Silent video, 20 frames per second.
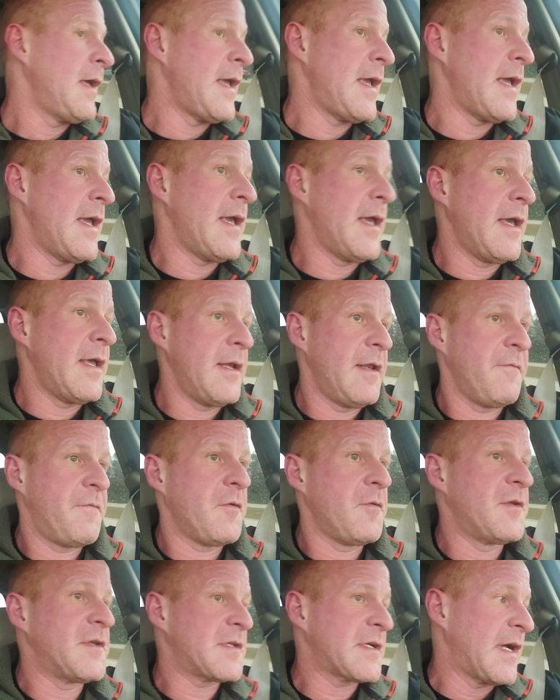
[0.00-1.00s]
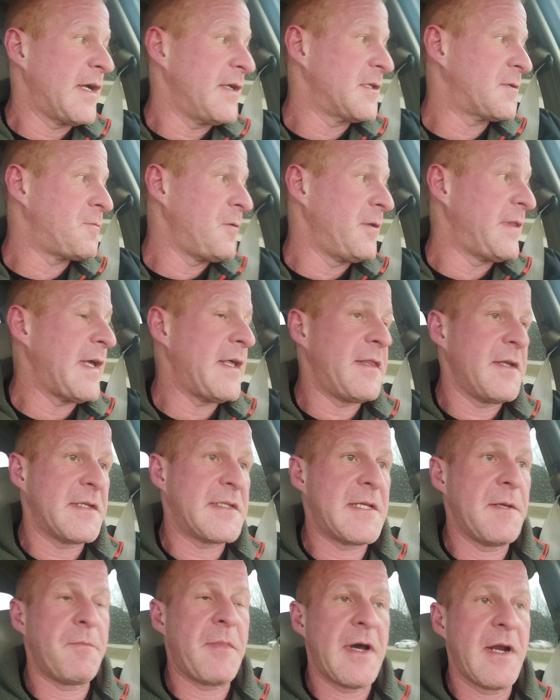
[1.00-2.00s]
And if you just kind of dispute that, they
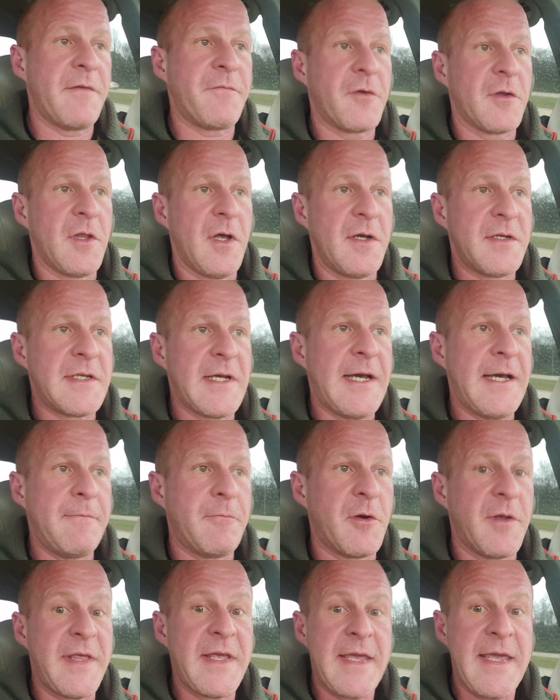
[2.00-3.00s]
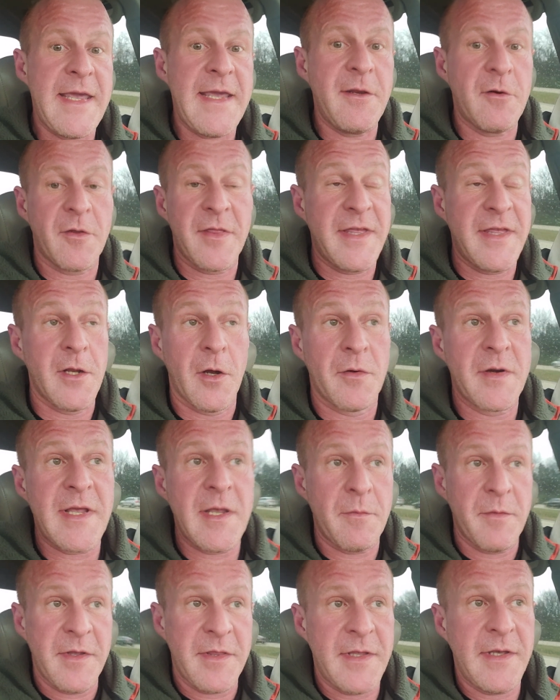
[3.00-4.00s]
sip on it for a long time, or they eat or they don't
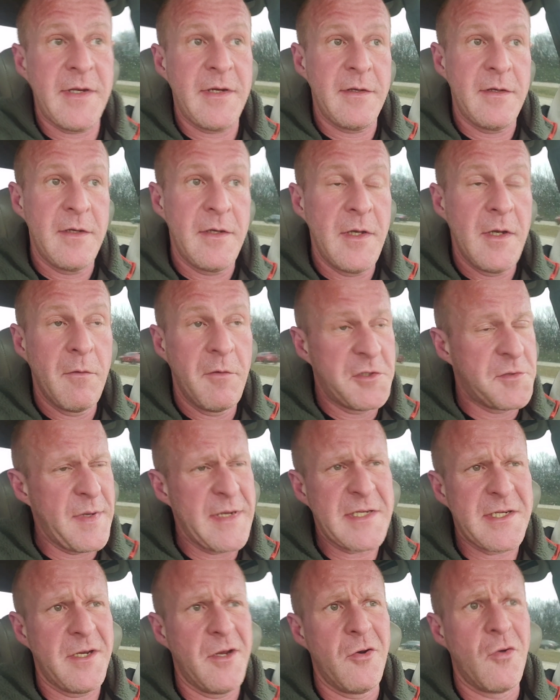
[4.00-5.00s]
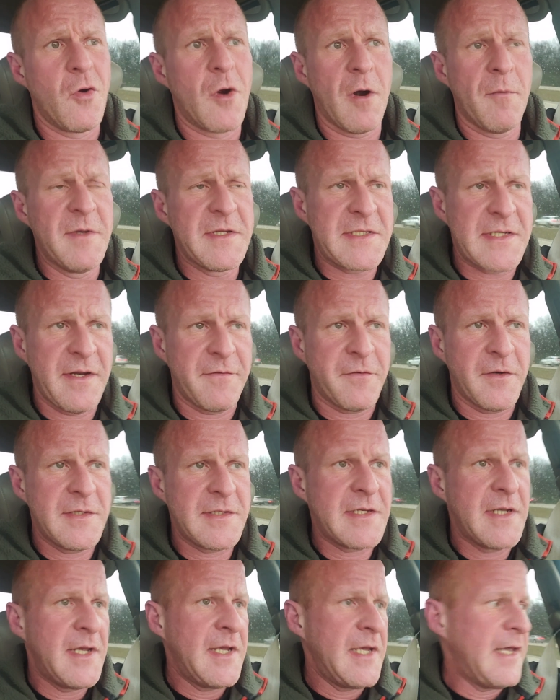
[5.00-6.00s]
eat with it, which makes an enormous
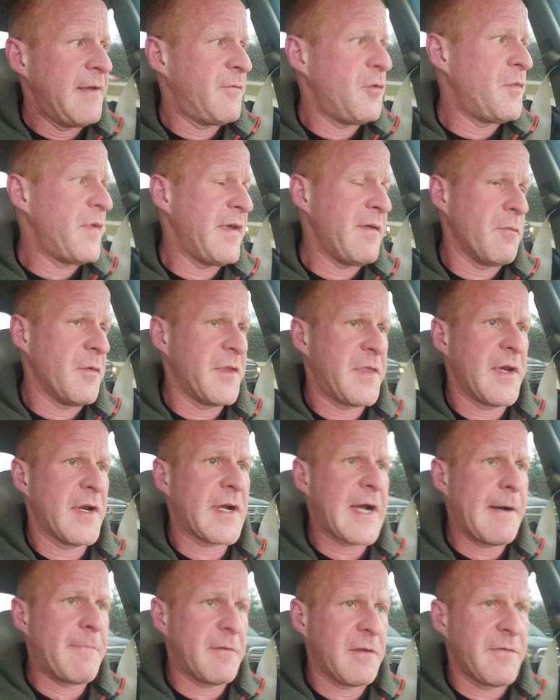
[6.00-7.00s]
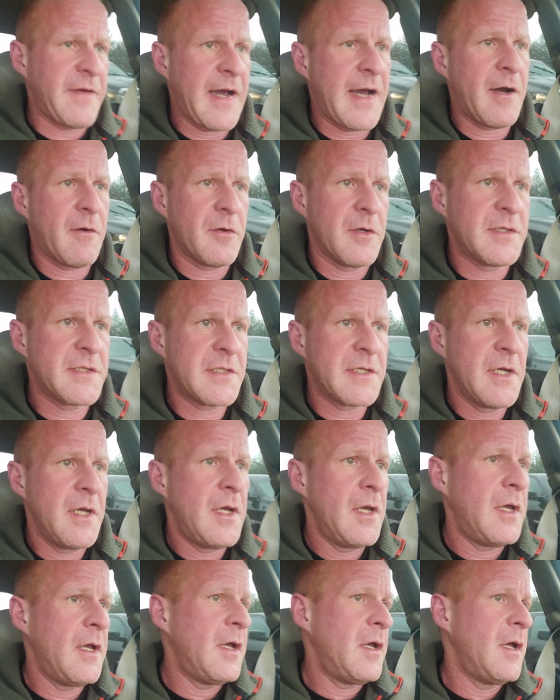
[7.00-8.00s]
difference. If you eat within a couple of hours,
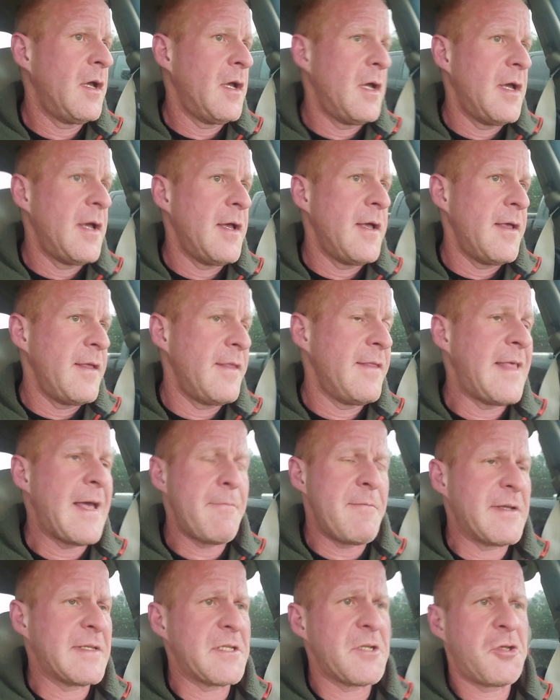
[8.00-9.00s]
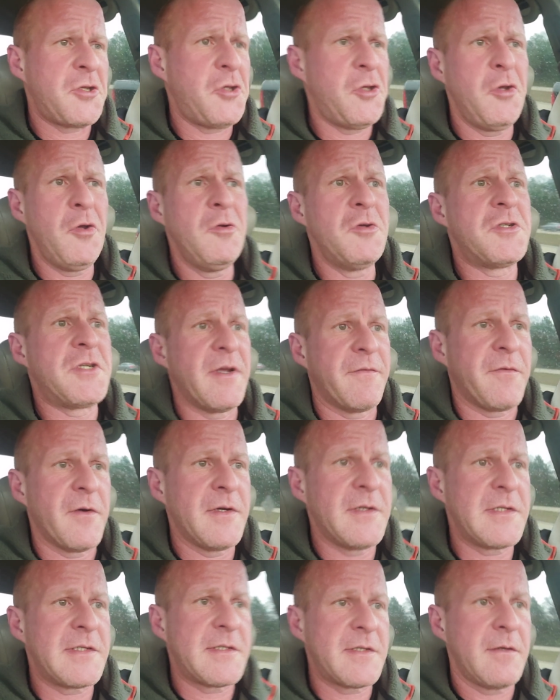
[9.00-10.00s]
that makes a huge
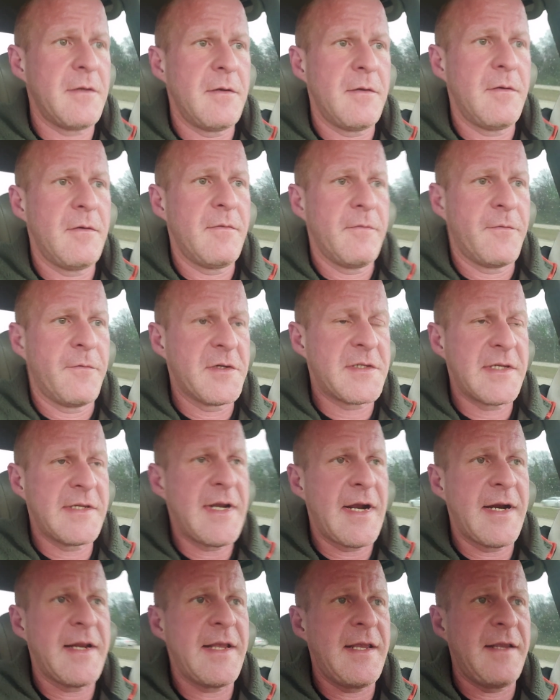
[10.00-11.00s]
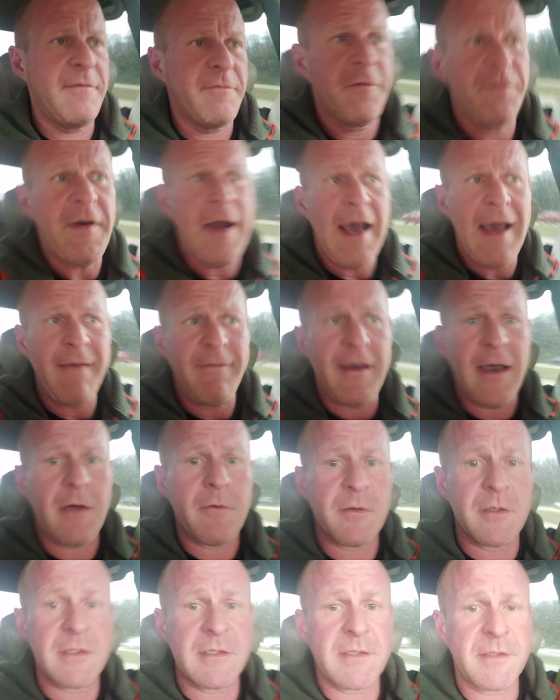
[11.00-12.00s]
difference versus not eating for 5
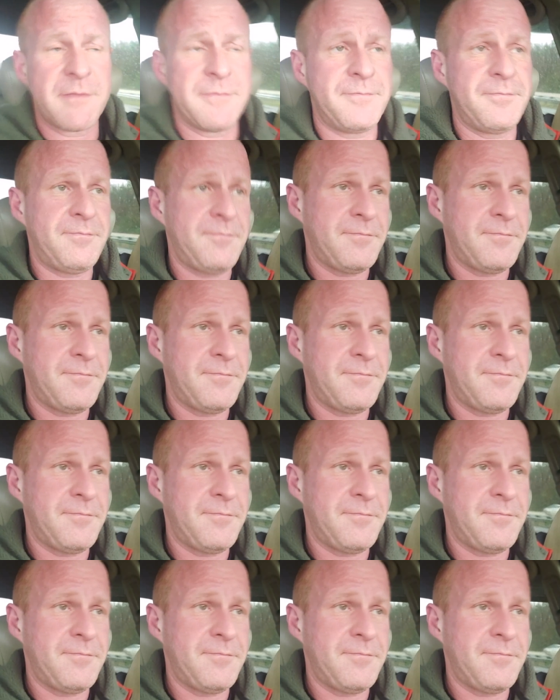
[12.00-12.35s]
hours.